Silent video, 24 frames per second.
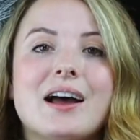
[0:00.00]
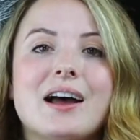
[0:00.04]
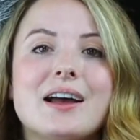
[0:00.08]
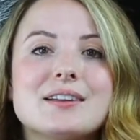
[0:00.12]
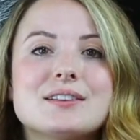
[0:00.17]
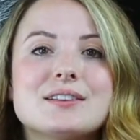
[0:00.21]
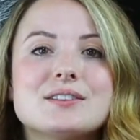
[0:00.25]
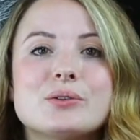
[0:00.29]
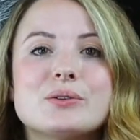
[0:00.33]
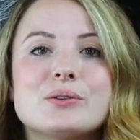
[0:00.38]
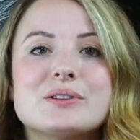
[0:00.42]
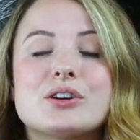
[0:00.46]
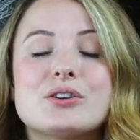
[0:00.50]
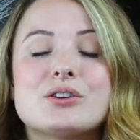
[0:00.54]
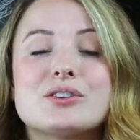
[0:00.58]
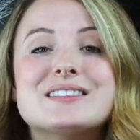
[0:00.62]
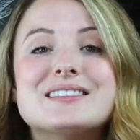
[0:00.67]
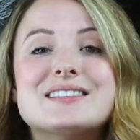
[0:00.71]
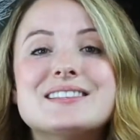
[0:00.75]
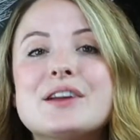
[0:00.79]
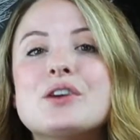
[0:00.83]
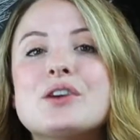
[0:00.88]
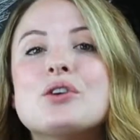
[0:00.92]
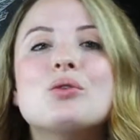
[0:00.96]
so it's our
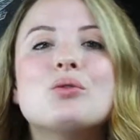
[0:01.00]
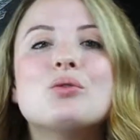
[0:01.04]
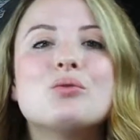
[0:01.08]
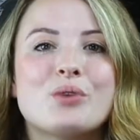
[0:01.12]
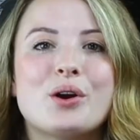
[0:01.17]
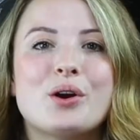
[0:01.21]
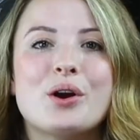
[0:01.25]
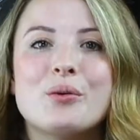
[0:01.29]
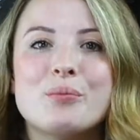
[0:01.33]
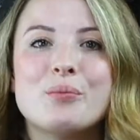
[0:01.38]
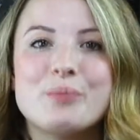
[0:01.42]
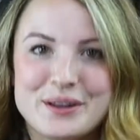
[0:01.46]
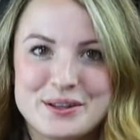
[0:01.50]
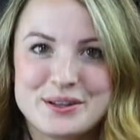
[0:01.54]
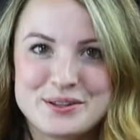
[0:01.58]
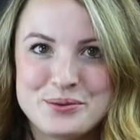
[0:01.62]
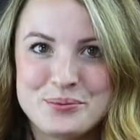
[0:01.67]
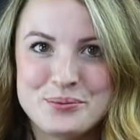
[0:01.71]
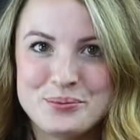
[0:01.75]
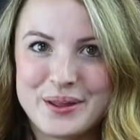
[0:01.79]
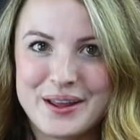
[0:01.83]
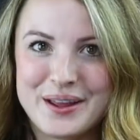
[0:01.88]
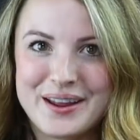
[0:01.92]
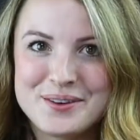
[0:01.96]
single row
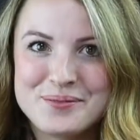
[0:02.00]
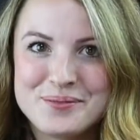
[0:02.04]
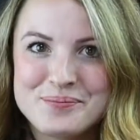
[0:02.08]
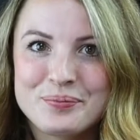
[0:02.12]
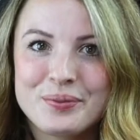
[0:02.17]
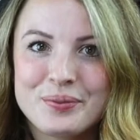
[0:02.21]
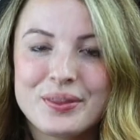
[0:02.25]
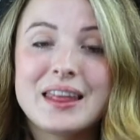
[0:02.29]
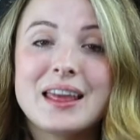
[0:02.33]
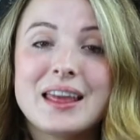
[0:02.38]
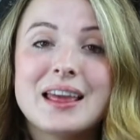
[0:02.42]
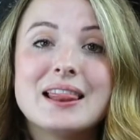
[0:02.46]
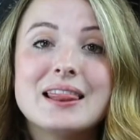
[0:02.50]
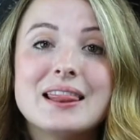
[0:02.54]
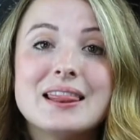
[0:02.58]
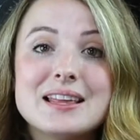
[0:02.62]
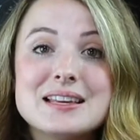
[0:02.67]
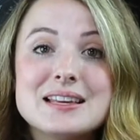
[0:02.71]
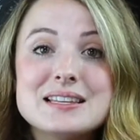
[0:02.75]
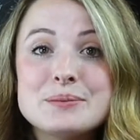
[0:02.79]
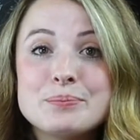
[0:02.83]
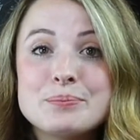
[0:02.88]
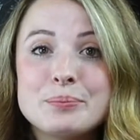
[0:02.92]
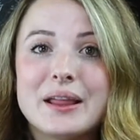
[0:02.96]
pixel blade.
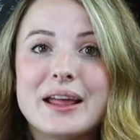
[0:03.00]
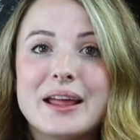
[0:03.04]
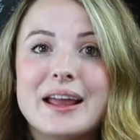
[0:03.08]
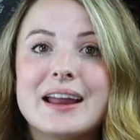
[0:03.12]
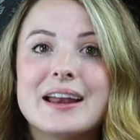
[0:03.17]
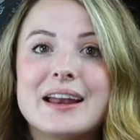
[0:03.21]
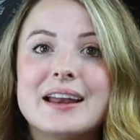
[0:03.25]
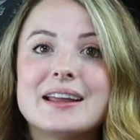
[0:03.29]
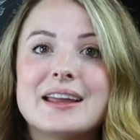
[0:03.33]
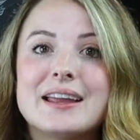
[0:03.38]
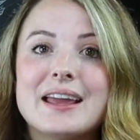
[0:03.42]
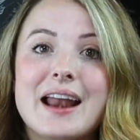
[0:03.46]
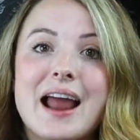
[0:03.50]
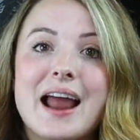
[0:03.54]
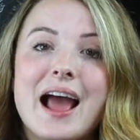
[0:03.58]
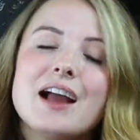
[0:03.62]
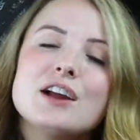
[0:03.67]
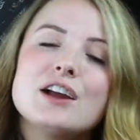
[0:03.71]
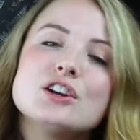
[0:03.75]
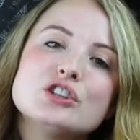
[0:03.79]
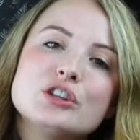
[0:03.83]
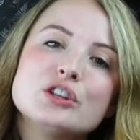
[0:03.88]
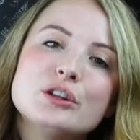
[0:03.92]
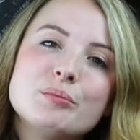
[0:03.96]
This blade can
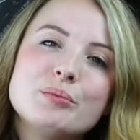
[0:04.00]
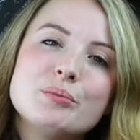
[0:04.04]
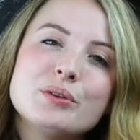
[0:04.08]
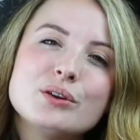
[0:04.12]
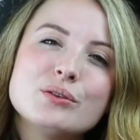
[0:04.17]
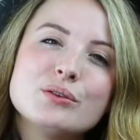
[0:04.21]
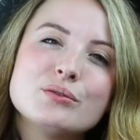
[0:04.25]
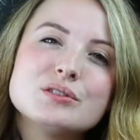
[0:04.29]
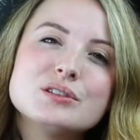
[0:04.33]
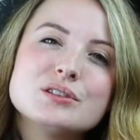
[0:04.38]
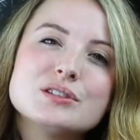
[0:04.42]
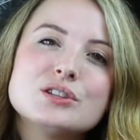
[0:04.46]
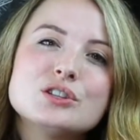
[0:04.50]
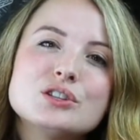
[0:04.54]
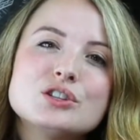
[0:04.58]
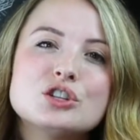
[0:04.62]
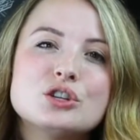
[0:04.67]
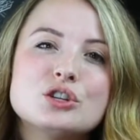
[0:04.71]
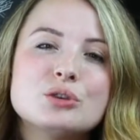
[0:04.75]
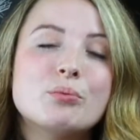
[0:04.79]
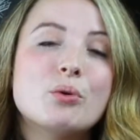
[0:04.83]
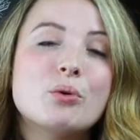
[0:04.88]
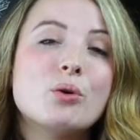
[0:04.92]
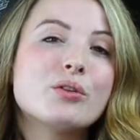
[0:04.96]
actually be used
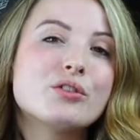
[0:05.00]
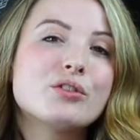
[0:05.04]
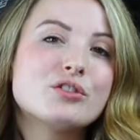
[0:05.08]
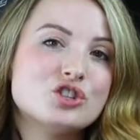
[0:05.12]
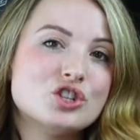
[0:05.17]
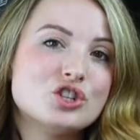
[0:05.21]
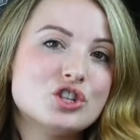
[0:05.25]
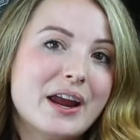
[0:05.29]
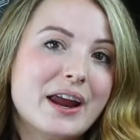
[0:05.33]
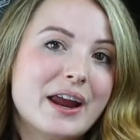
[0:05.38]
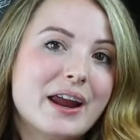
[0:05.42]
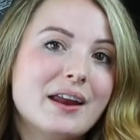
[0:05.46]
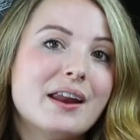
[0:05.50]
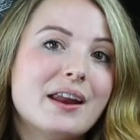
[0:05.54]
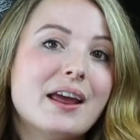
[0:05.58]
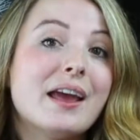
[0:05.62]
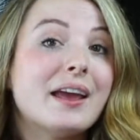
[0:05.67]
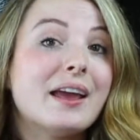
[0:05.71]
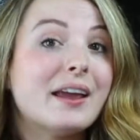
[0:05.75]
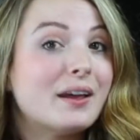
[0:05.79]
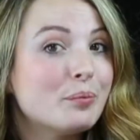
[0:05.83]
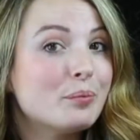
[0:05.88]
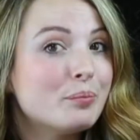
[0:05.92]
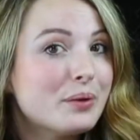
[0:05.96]
to both shade
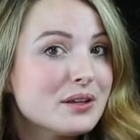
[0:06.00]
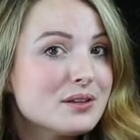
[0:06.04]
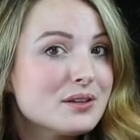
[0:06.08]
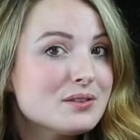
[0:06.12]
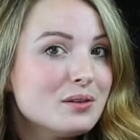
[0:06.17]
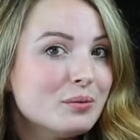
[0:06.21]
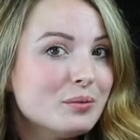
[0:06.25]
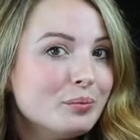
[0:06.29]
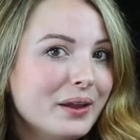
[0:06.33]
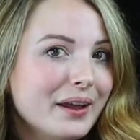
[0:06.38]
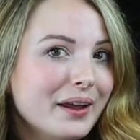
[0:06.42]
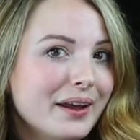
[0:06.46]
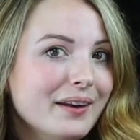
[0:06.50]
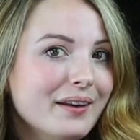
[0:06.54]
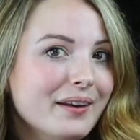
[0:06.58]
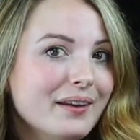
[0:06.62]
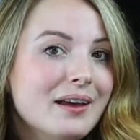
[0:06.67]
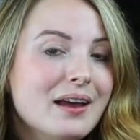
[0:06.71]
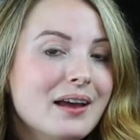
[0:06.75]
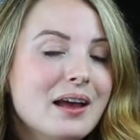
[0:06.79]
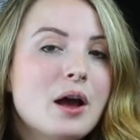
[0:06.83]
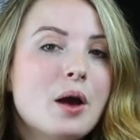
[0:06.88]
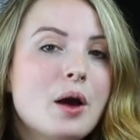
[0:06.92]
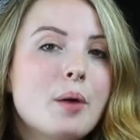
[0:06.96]
and pixel blade,
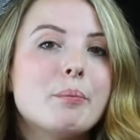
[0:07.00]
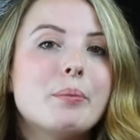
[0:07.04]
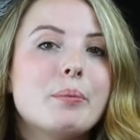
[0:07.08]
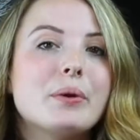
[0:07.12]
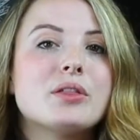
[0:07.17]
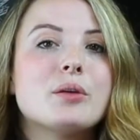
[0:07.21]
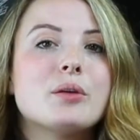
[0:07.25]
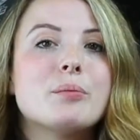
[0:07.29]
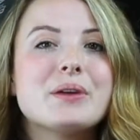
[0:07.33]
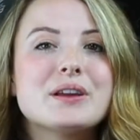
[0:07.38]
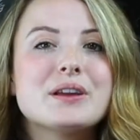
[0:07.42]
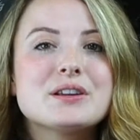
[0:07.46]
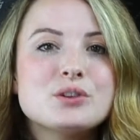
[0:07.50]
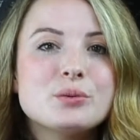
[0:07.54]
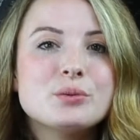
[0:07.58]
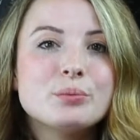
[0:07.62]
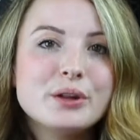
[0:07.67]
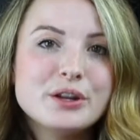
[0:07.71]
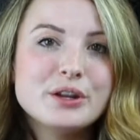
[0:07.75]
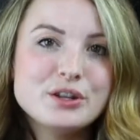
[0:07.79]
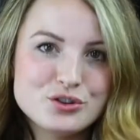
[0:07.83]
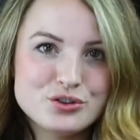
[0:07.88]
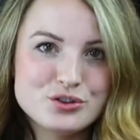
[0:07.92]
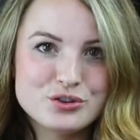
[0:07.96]
but the pixel
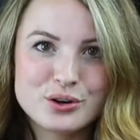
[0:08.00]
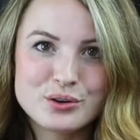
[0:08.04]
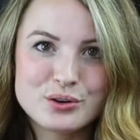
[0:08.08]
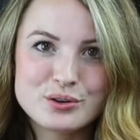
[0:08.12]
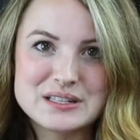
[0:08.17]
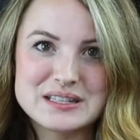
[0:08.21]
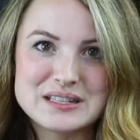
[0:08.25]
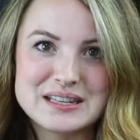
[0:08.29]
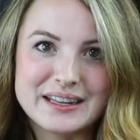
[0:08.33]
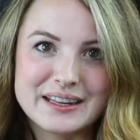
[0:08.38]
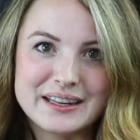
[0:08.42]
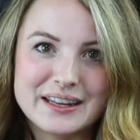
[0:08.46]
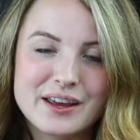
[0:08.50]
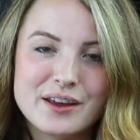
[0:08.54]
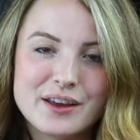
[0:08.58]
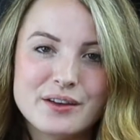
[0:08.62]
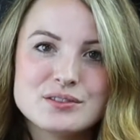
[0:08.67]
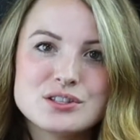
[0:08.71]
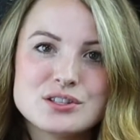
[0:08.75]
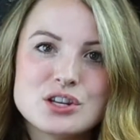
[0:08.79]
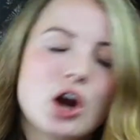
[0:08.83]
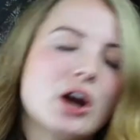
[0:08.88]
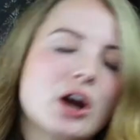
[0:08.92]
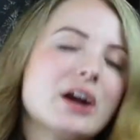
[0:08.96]
blade strokes it
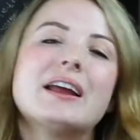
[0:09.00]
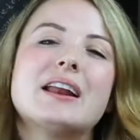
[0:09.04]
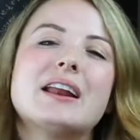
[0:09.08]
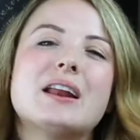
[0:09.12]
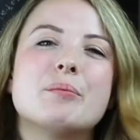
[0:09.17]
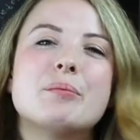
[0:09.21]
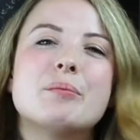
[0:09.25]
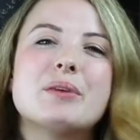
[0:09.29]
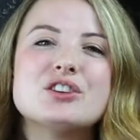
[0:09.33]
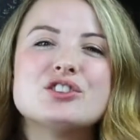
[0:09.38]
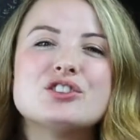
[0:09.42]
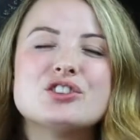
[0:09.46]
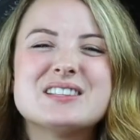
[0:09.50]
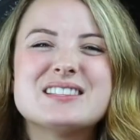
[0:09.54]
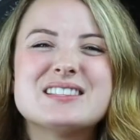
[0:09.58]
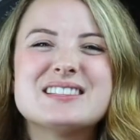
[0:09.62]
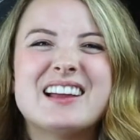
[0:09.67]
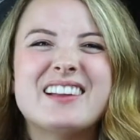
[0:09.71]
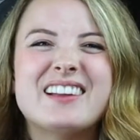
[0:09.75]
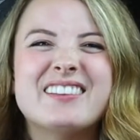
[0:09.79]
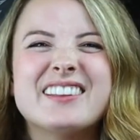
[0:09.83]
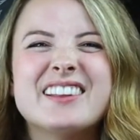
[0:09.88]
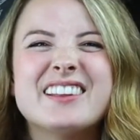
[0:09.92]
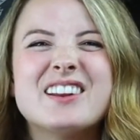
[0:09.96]
gives are going to be
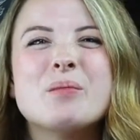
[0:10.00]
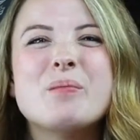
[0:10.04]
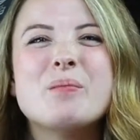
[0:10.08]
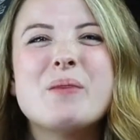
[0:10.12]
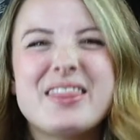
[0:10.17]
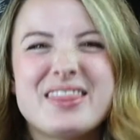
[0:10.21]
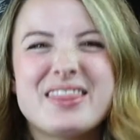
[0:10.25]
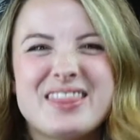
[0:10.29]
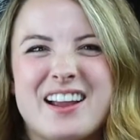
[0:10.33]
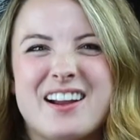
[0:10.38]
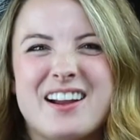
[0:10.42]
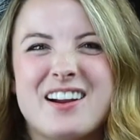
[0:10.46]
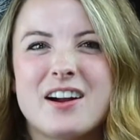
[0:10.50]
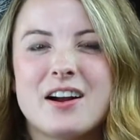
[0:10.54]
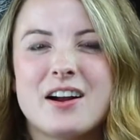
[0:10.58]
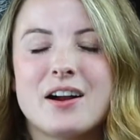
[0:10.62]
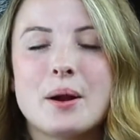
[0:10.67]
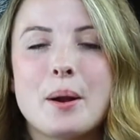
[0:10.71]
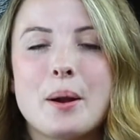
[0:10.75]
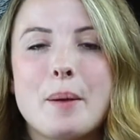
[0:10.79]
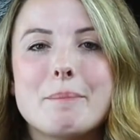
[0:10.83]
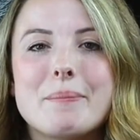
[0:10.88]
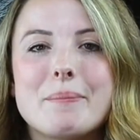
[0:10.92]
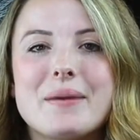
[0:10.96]
just a little bit
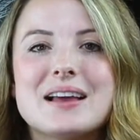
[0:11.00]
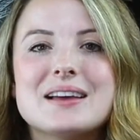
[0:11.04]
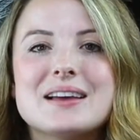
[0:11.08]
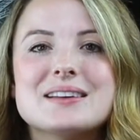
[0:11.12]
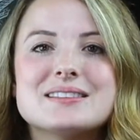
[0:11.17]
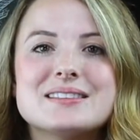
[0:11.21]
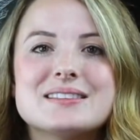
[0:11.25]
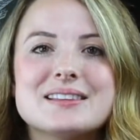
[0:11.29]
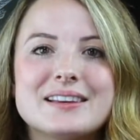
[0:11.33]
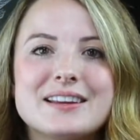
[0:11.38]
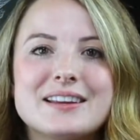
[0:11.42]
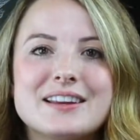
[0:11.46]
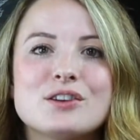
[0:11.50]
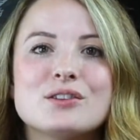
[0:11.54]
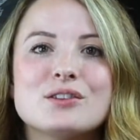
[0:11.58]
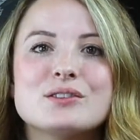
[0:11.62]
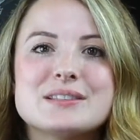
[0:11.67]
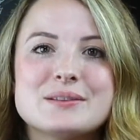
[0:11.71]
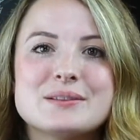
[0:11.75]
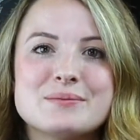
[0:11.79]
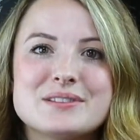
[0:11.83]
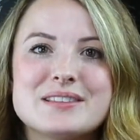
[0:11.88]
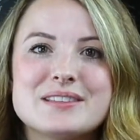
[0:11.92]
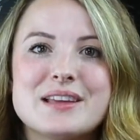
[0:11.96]
thicker because the
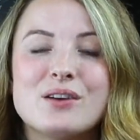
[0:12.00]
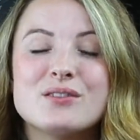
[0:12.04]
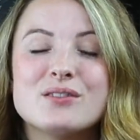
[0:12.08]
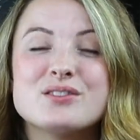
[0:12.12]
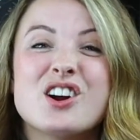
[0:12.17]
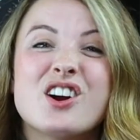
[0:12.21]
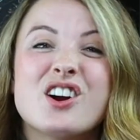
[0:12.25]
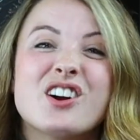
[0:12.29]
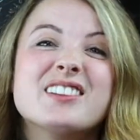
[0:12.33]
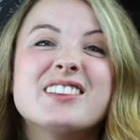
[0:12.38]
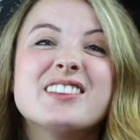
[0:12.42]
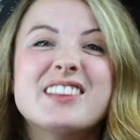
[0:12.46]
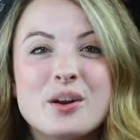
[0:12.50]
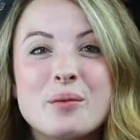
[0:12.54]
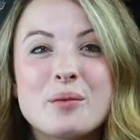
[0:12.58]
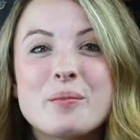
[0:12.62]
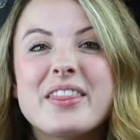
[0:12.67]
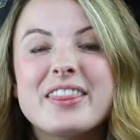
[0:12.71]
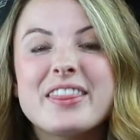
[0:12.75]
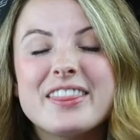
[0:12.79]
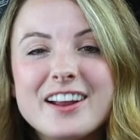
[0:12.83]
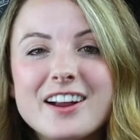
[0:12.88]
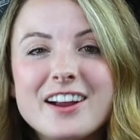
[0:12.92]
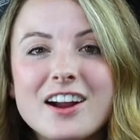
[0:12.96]
needles themselves are a little
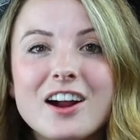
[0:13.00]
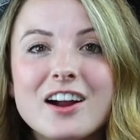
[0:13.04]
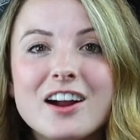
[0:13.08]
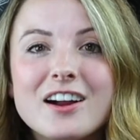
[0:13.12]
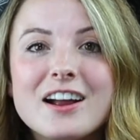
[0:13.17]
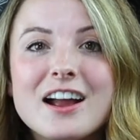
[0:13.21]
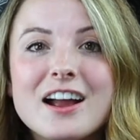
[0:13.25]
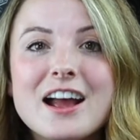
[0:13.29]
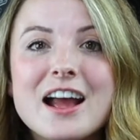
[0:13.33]
bit thicker.